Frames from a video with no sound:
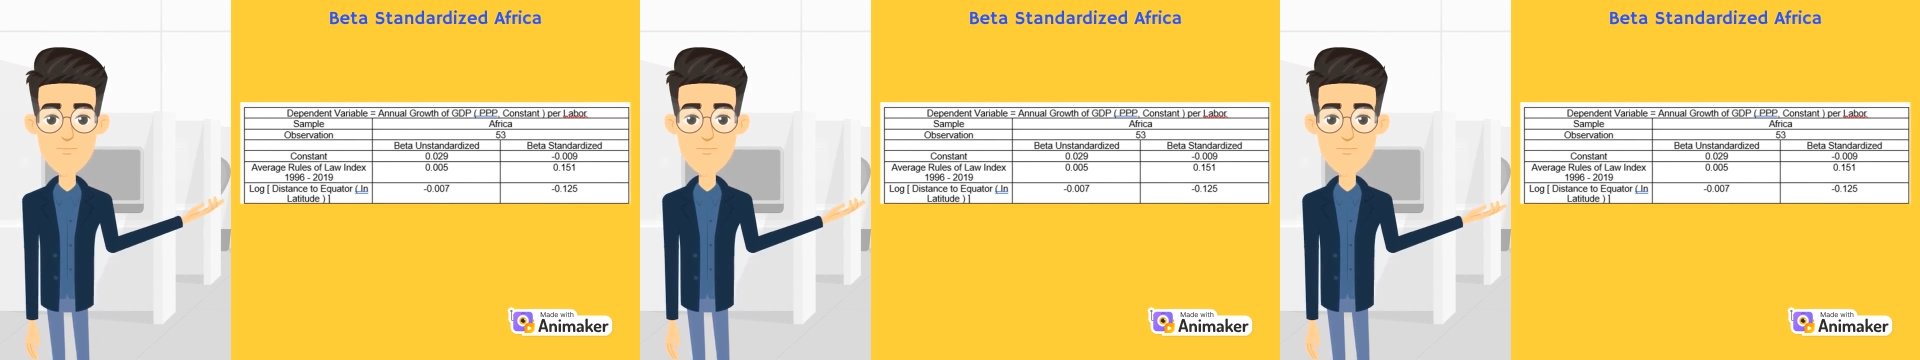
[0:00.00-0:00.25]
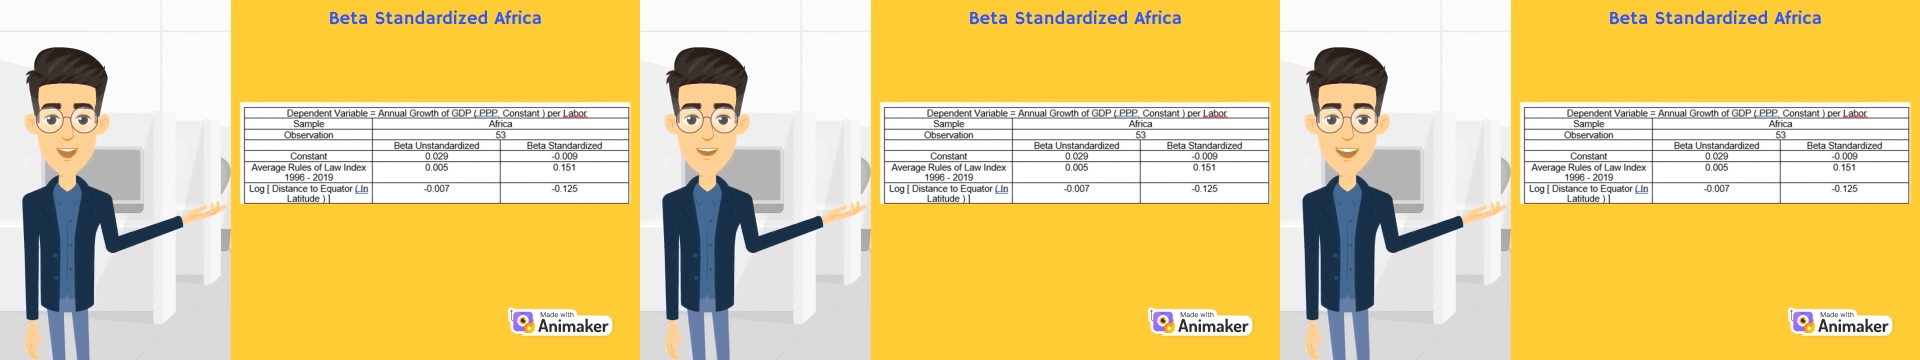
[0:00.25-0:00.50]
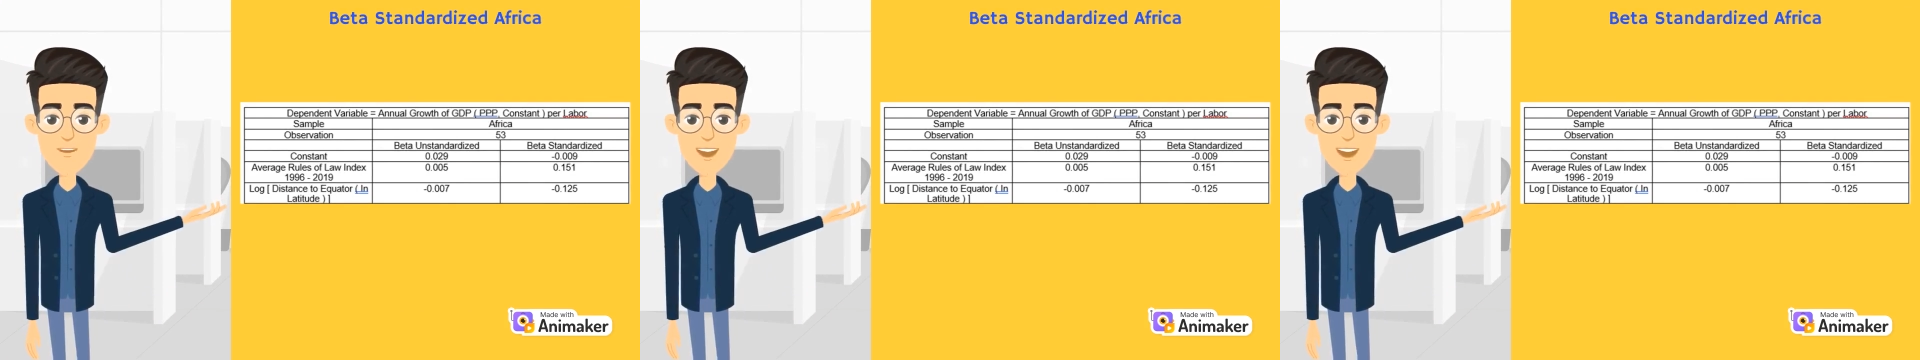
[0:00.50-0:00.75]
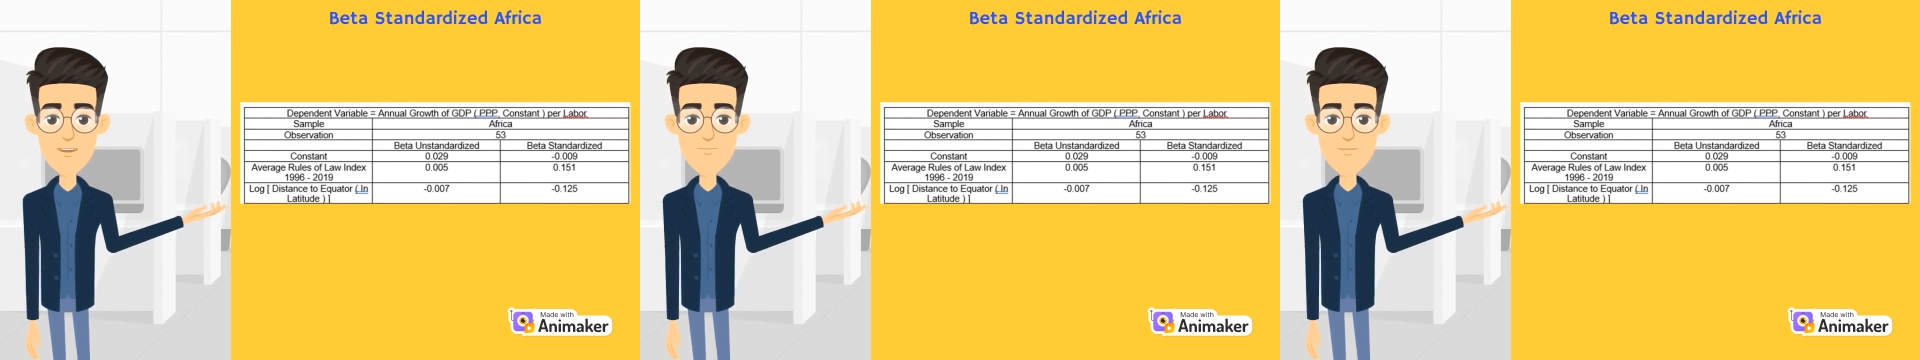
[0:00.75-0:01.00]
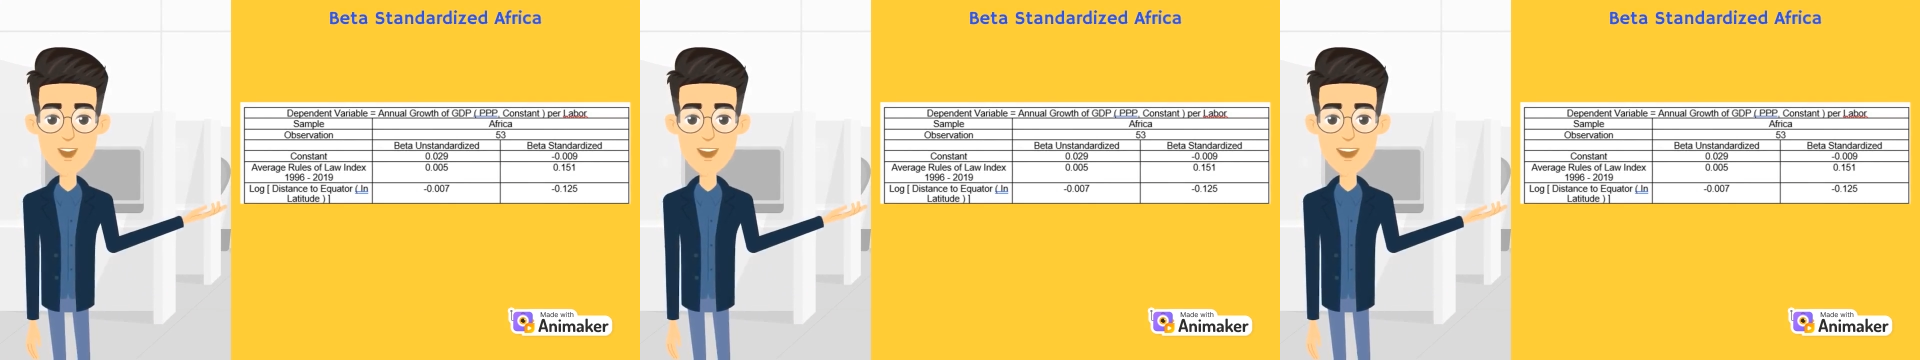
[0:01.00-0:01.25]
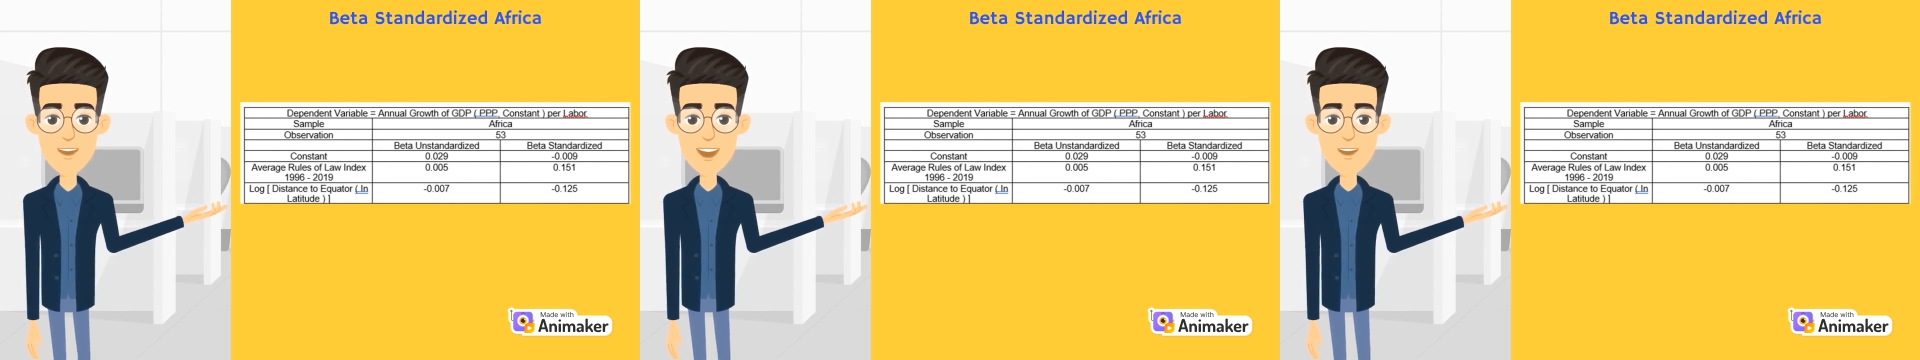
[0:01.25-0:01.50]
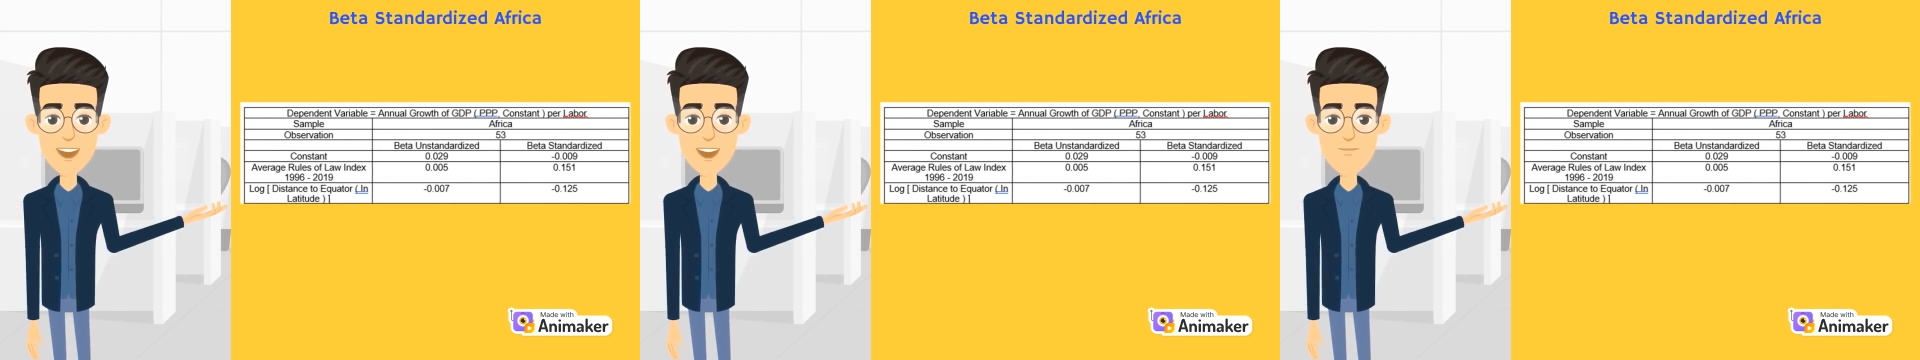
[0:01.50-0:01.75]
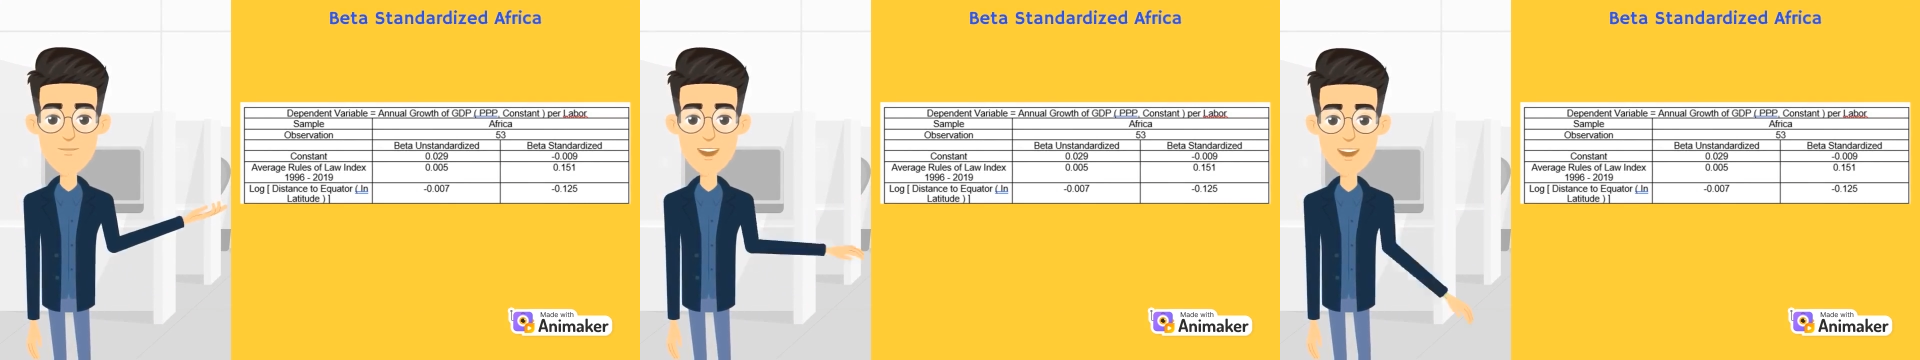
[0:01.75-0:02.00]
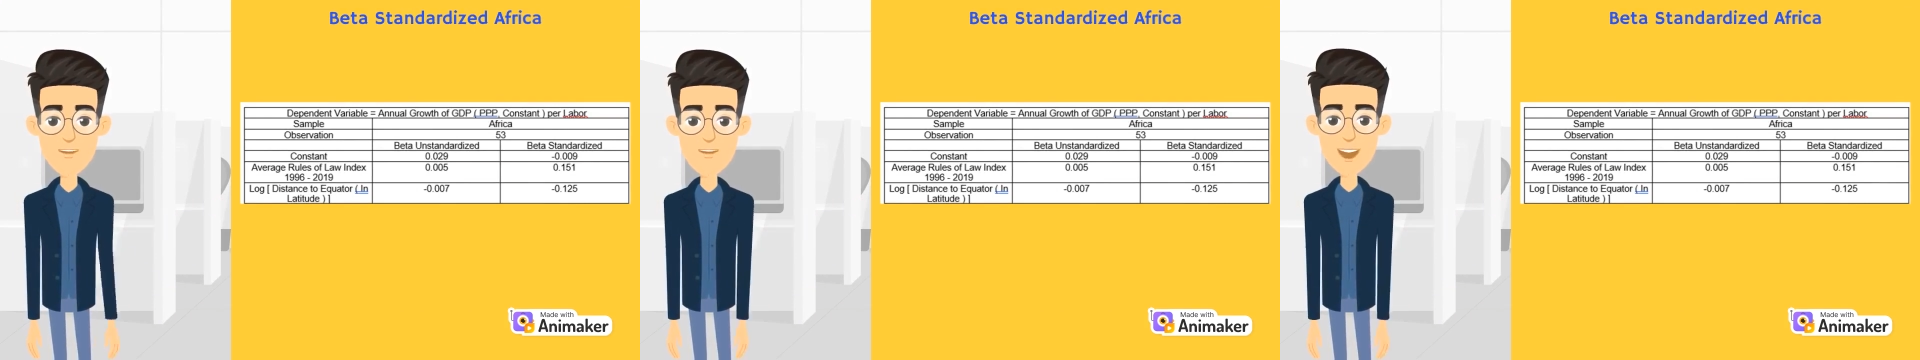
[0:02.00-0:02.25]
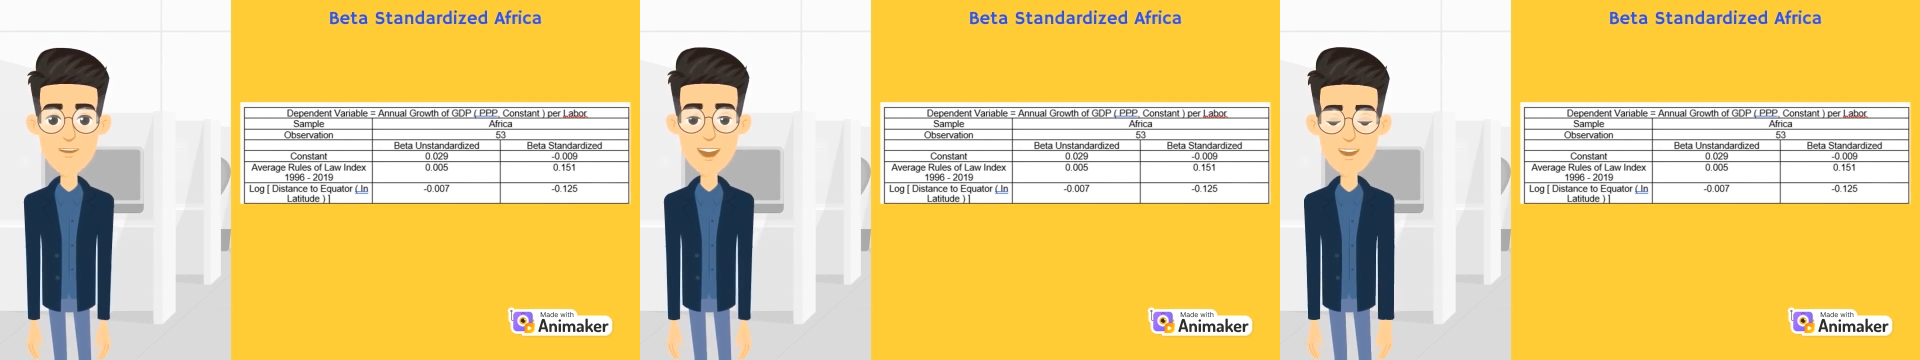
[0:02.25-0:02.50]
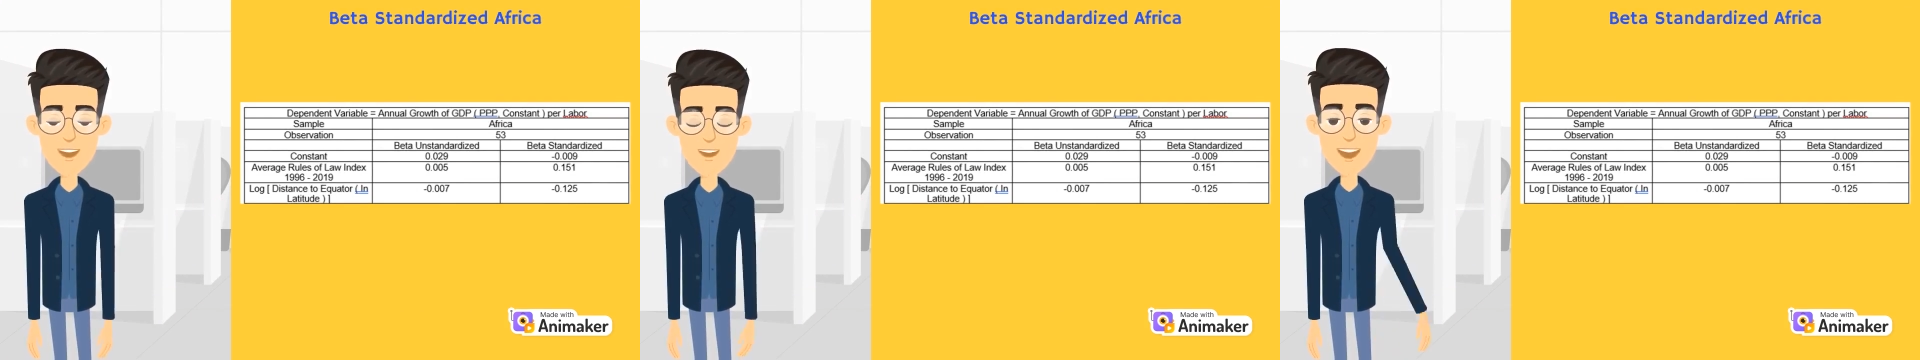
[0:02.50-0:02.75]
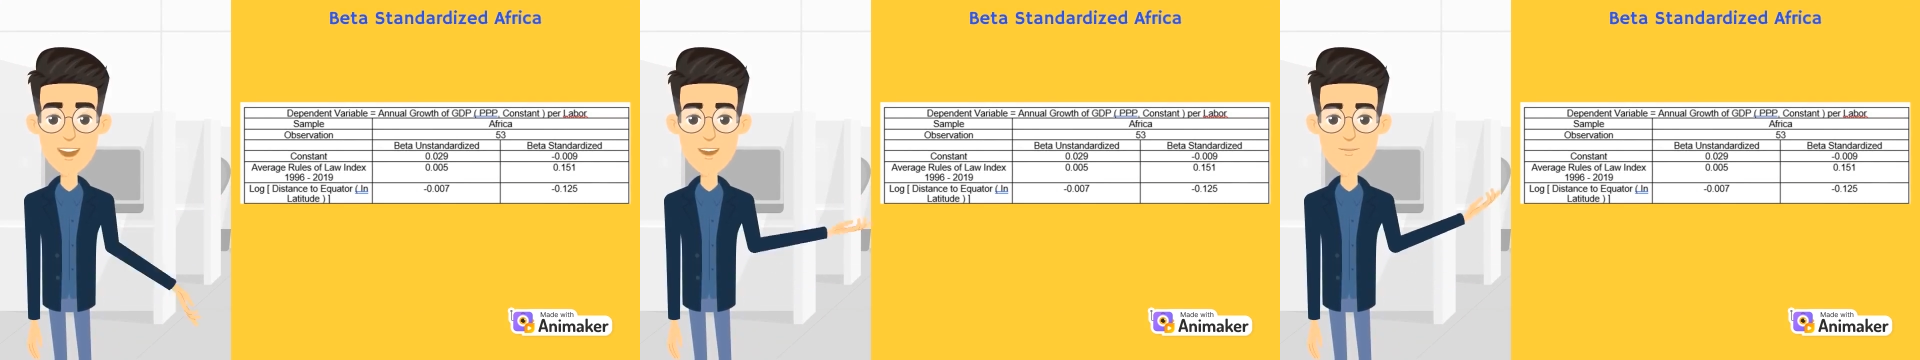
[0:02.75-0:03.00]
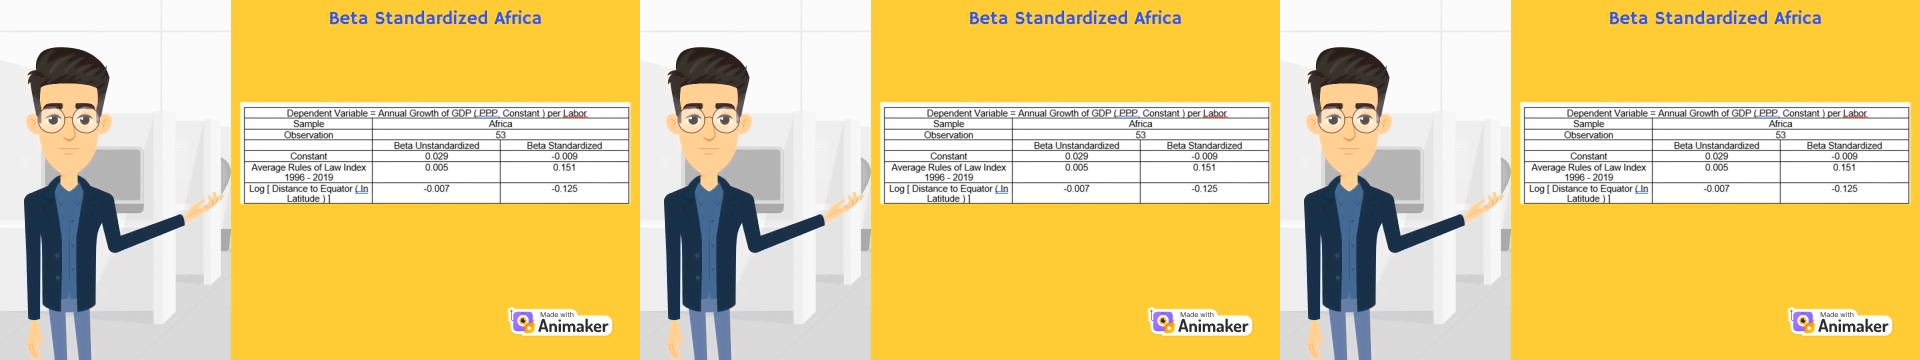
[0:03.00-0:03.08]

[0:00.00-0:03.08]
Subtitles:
indicating the rule of law has a greater influence